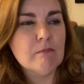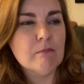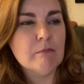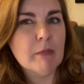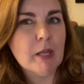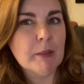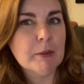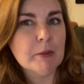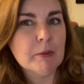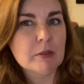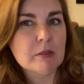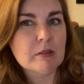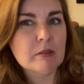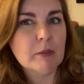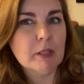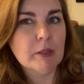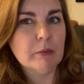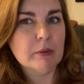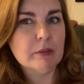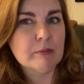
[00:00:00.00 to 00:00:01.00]
maybe where
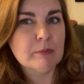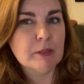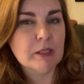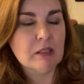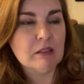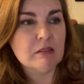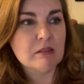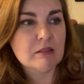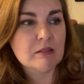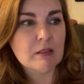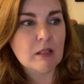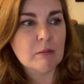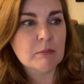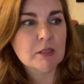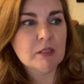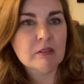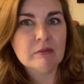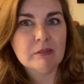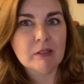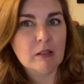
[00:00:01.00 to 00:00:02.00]
somebody was being
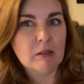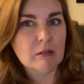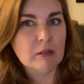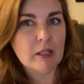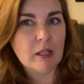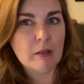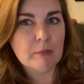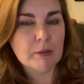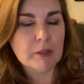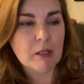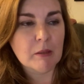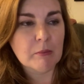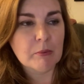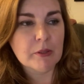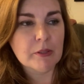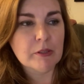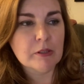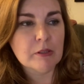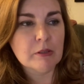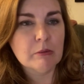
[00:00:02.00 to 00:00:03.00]
deceptive, not on the up and up
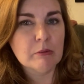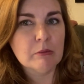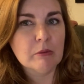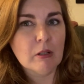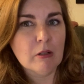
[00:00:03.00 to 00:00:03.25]
with you.